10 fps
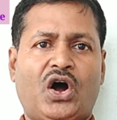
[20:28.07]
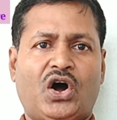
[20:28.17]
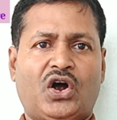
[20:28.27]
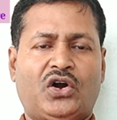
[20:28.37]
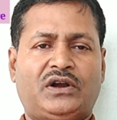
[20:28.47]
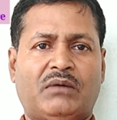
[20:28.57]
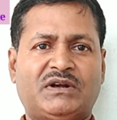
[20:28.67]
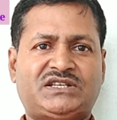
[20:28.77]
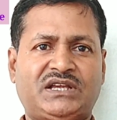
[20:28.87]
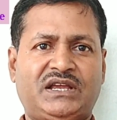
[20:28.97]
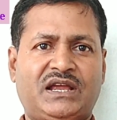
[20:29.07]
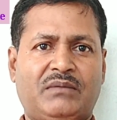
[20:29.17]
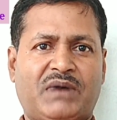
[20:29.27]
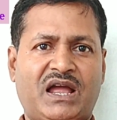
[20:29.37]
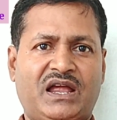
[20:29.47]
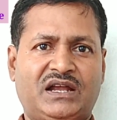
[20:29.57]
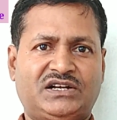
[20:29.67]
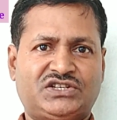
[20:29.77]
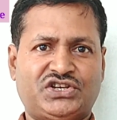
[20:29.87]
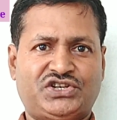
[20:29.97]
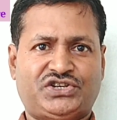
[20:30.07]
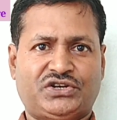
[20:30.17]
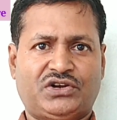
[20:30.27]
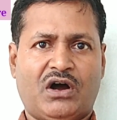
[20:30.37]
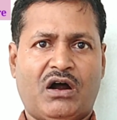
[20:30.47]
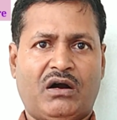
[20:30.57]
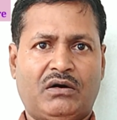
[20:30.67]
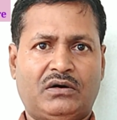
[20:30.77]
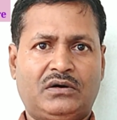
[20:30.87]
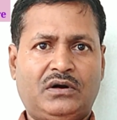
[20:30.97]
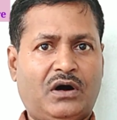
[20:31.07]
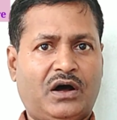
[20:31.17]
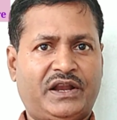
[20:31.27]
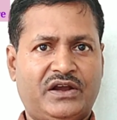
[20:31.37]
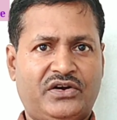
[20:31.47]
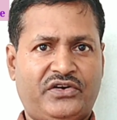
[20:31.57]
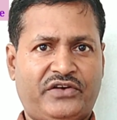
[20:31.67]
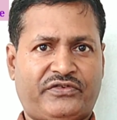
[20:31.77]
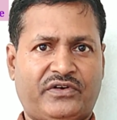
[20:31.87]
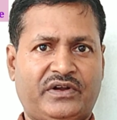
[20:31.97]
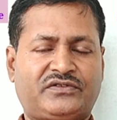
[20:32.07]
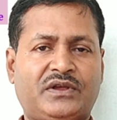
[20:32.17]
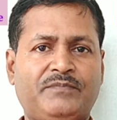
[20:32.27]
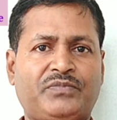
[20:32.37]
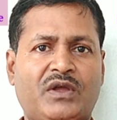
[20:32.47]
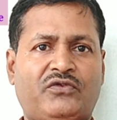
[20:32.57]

Or number C, by a decision or on a reference